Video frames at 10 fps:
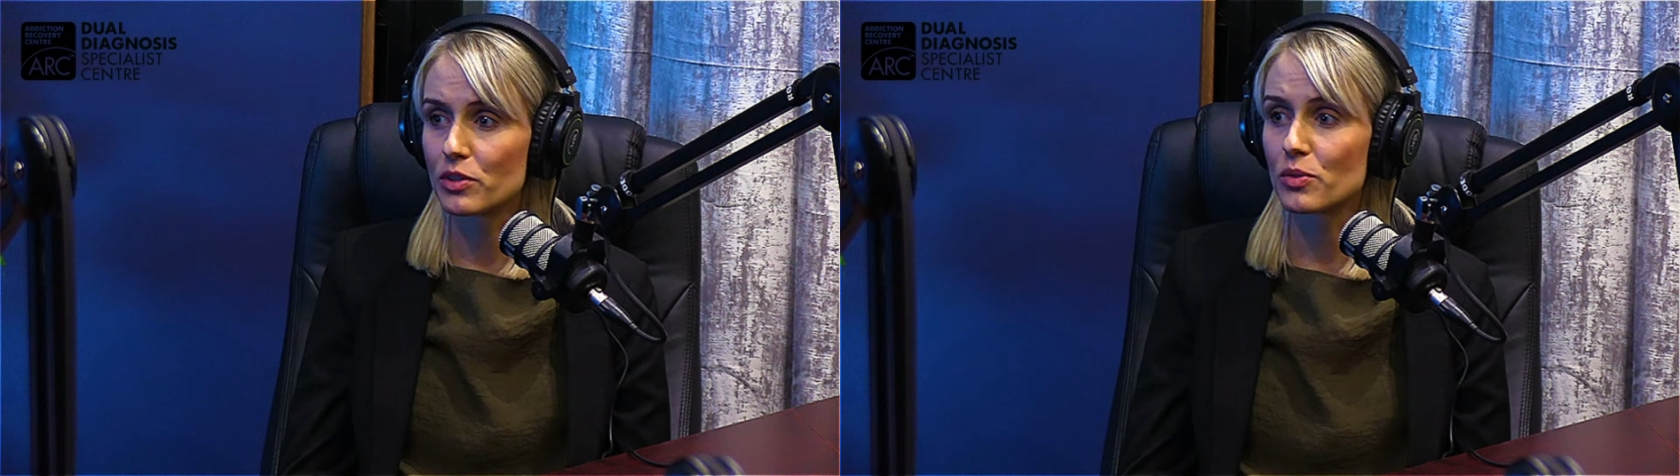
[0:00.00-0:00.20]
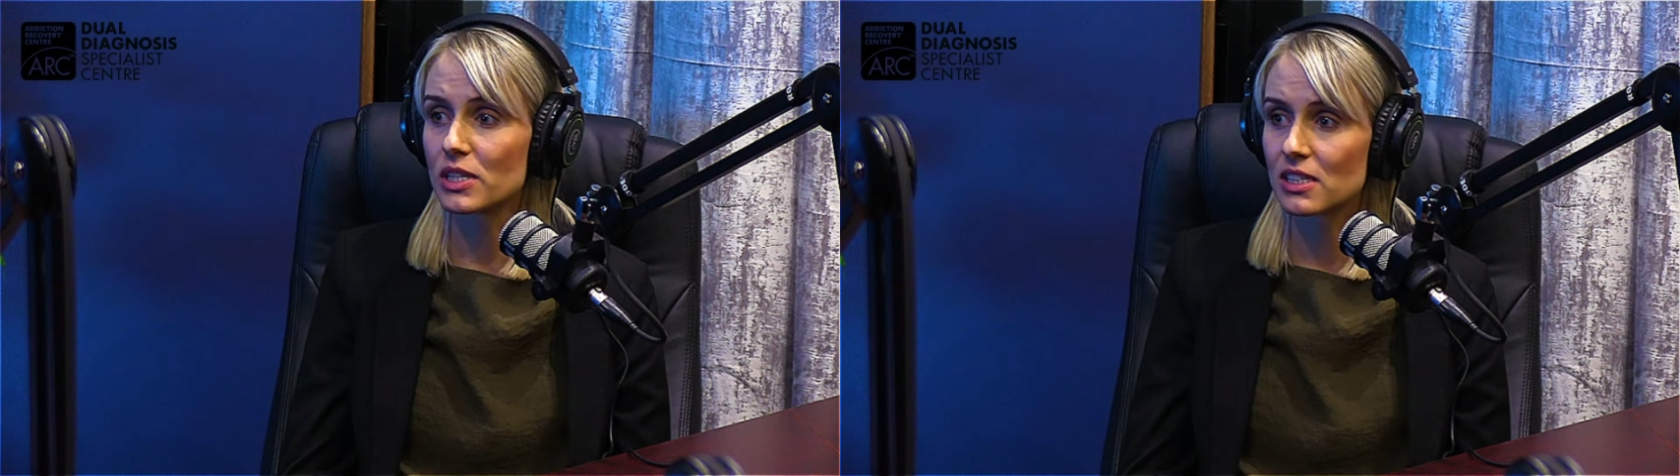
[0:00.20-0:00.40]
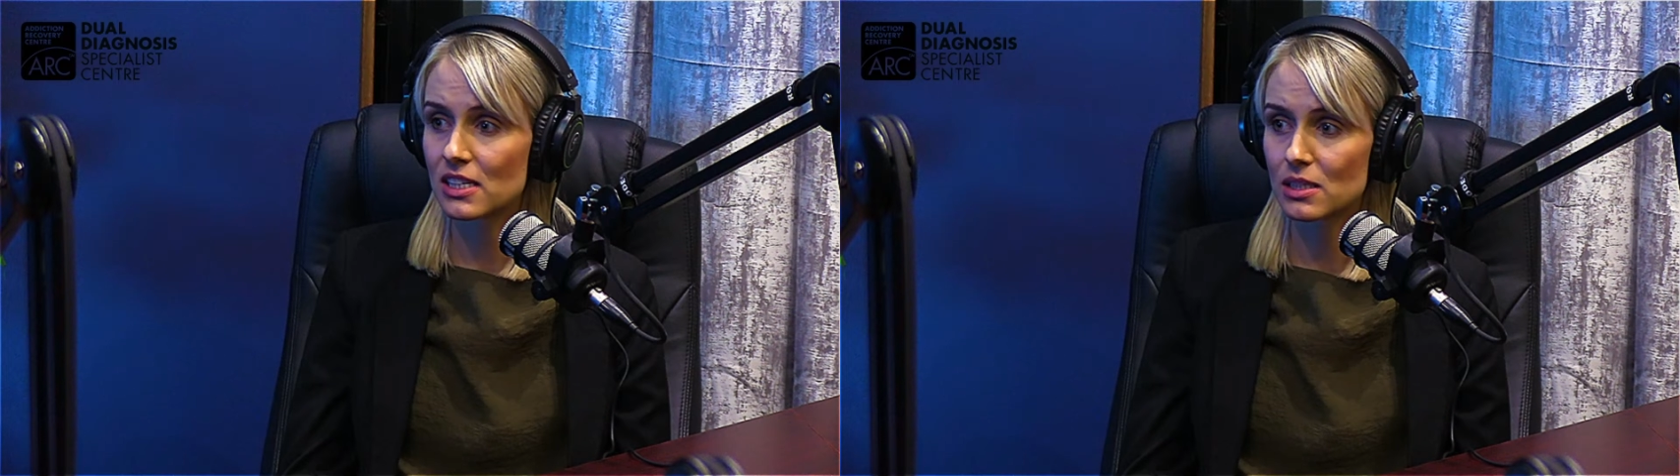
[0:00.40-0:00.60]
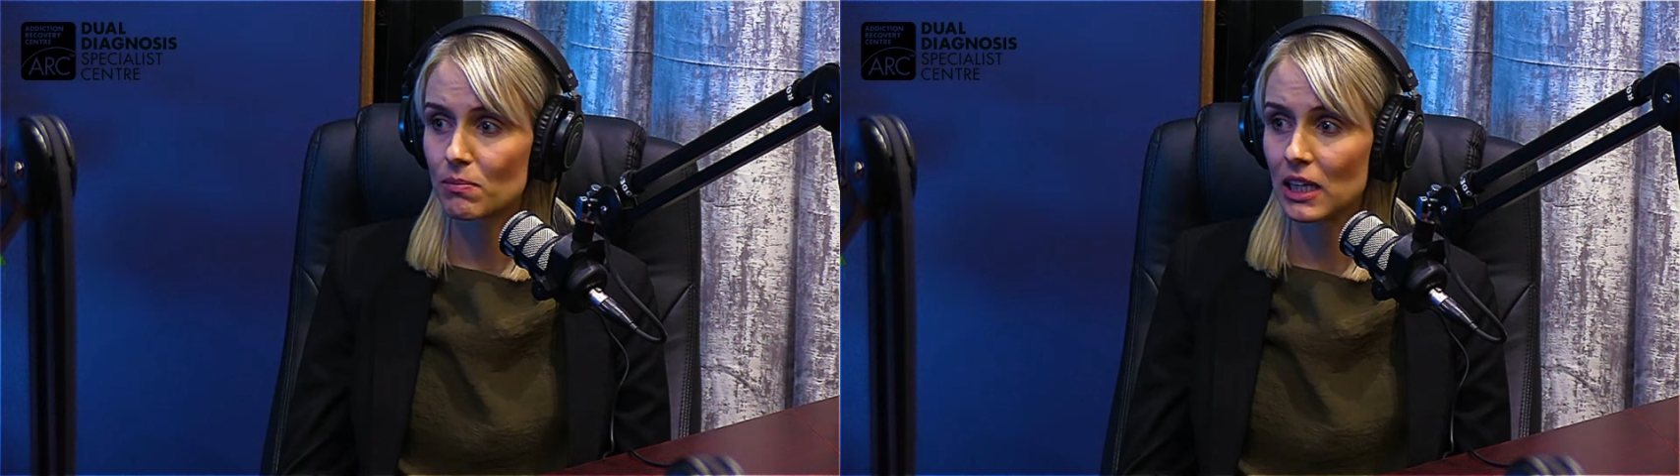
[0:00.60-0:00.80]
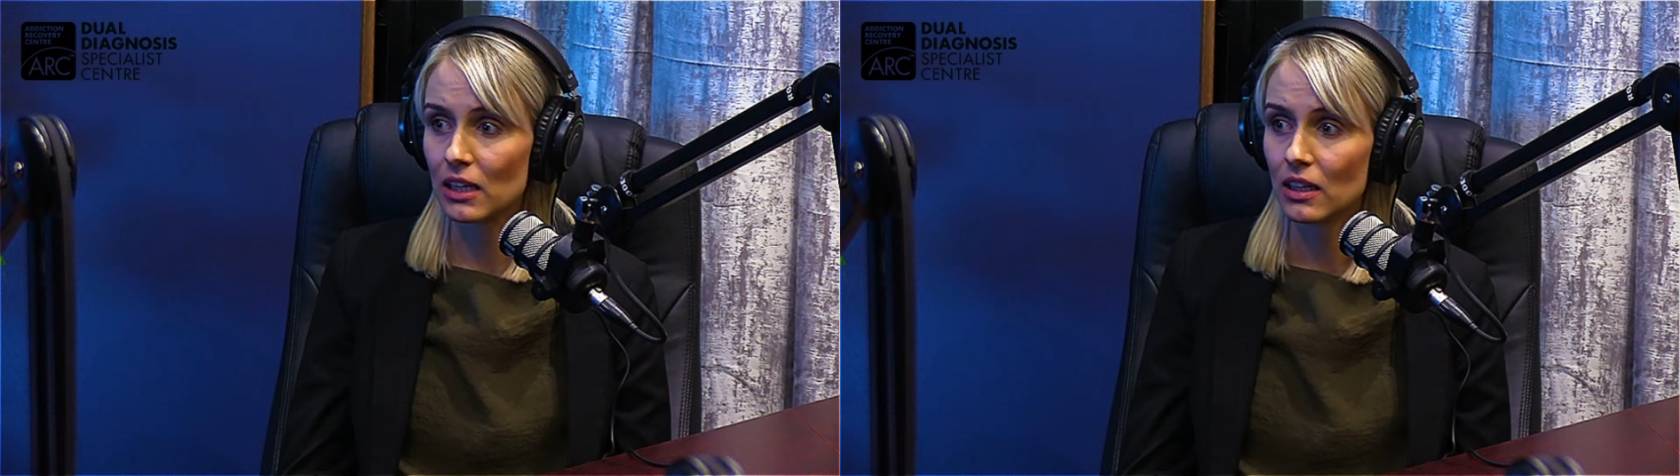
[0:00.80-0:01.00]
assist
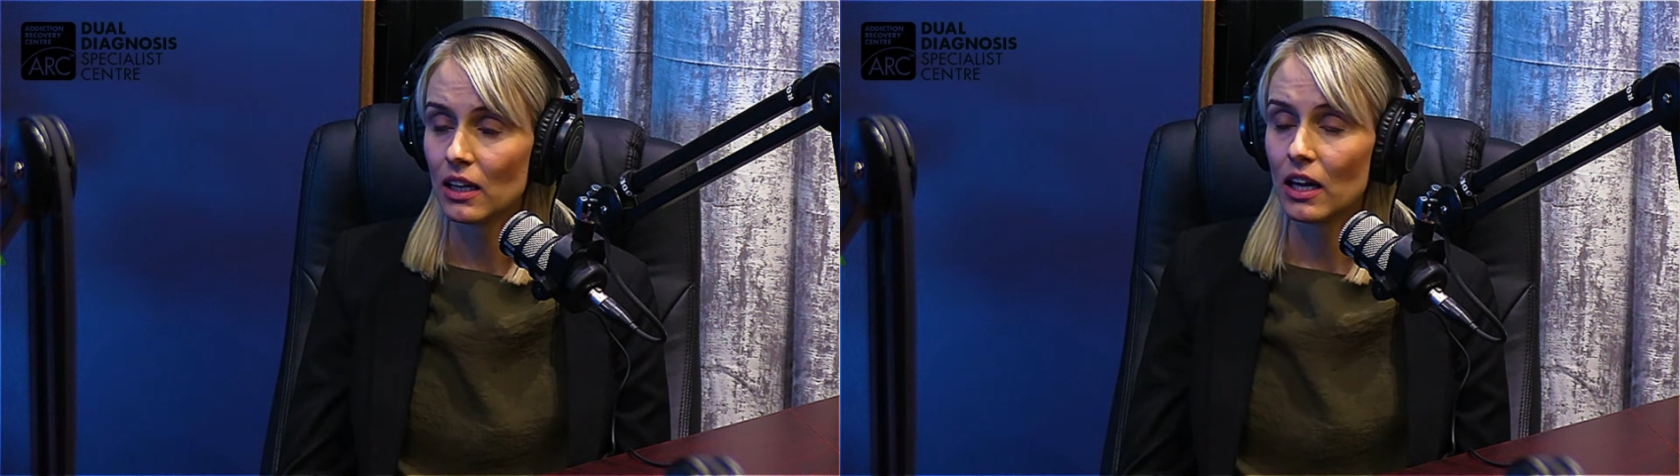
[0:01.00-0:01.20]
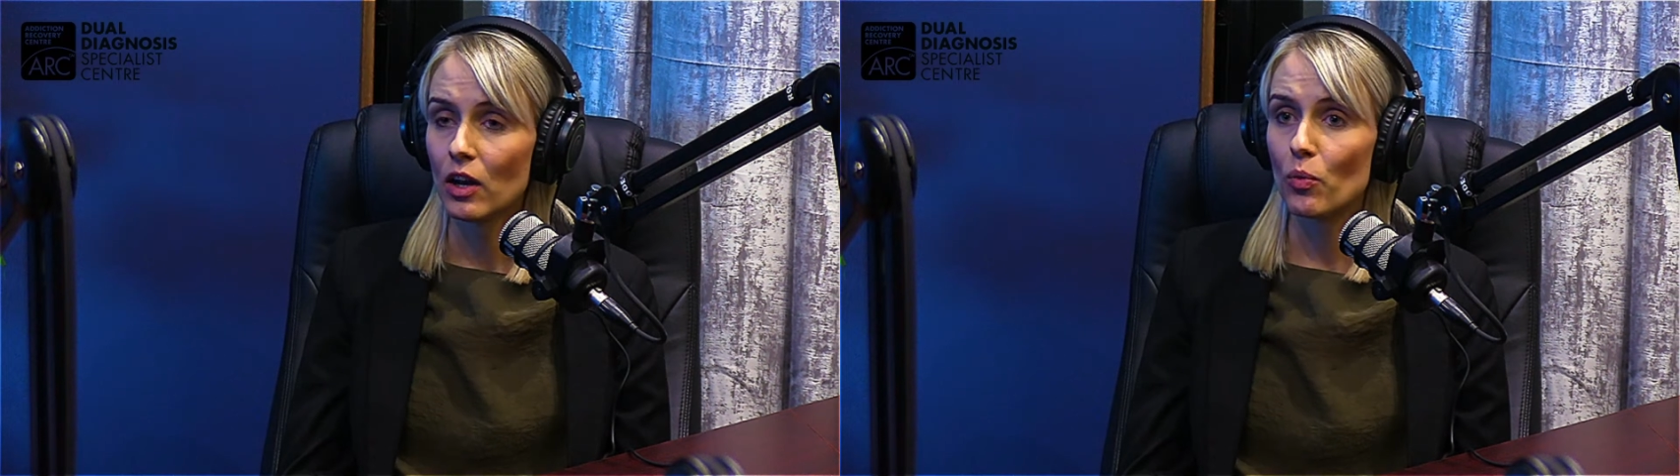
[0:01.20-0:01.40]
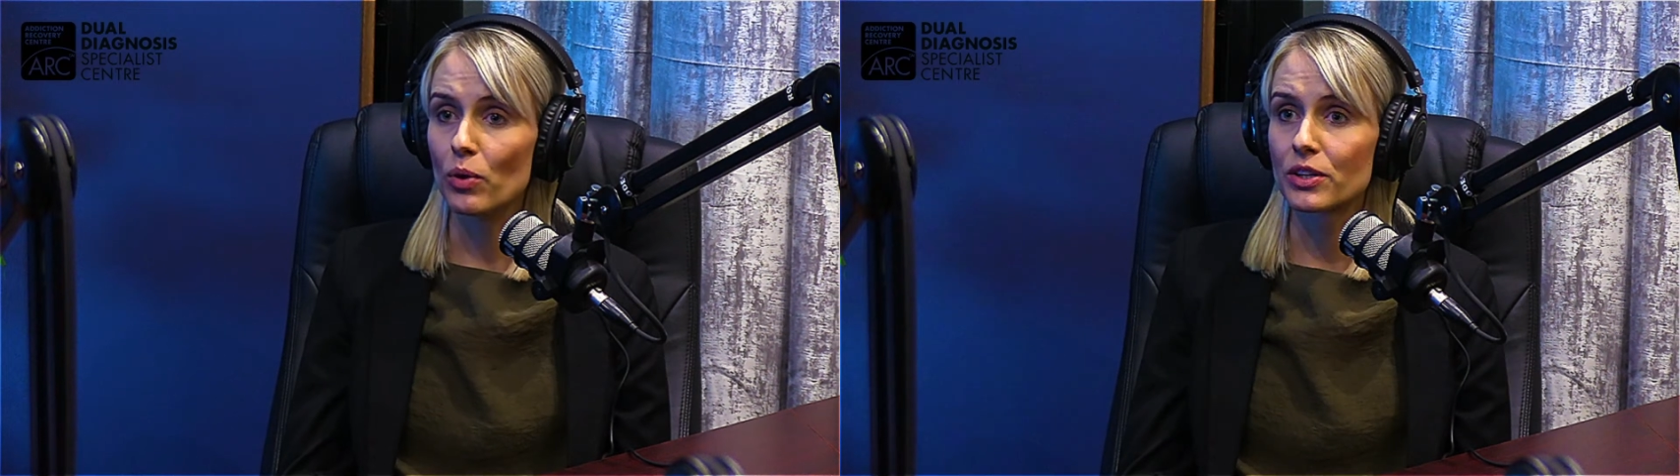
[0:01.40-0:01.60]
me with